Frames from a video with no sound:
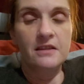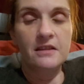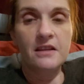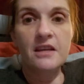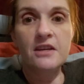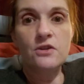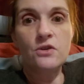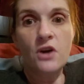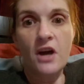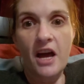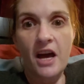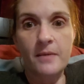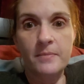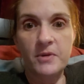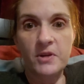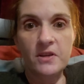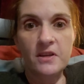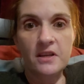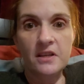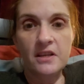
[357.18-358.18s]
It'll
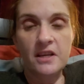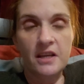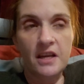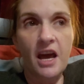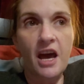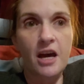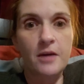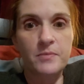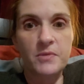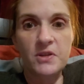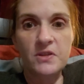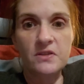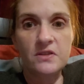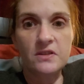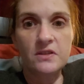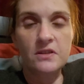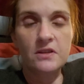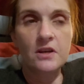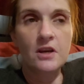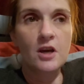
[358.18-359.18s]
happen. It
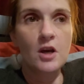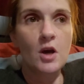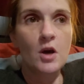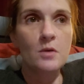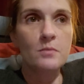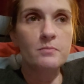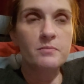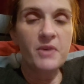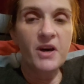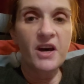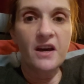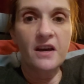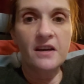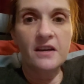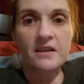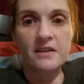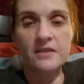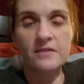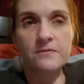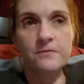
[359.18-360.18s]
happens. But
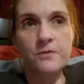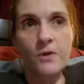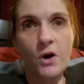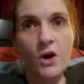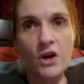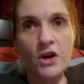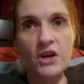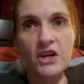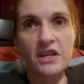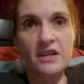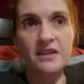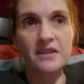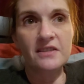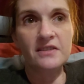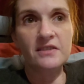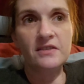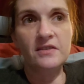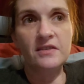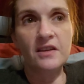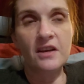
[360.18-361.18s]
as far
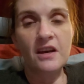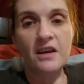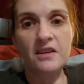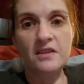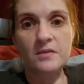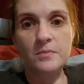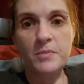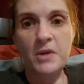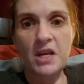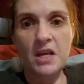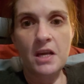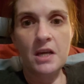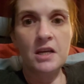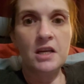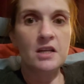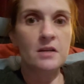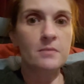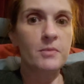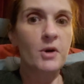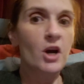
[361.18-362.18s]
as us being
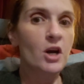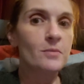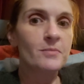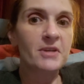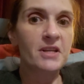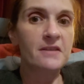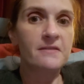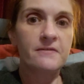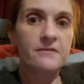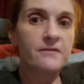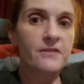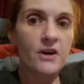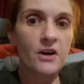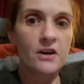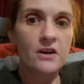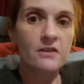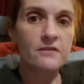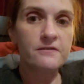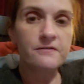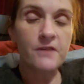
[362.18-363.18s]
in a permanent
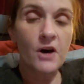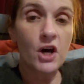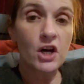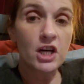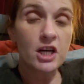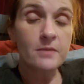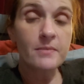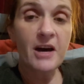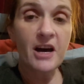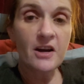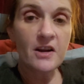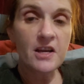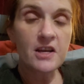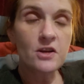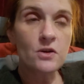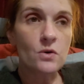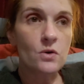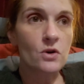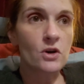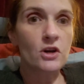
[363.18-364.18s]
funk about
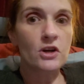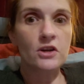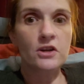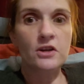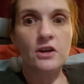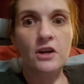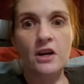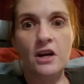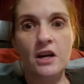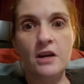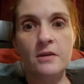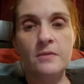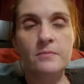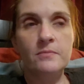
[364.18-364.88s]
it, or